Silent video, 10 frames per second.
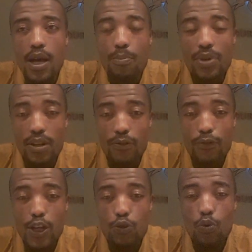
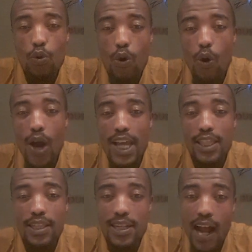prefer to go
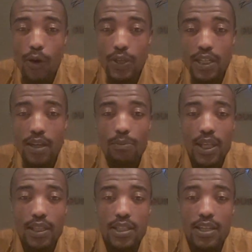and drown in the
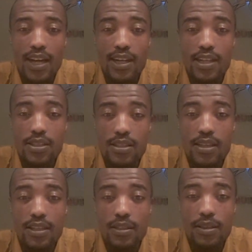Mediterranean
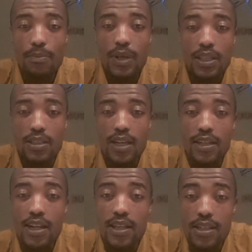
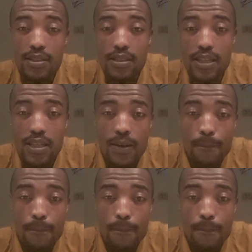Sea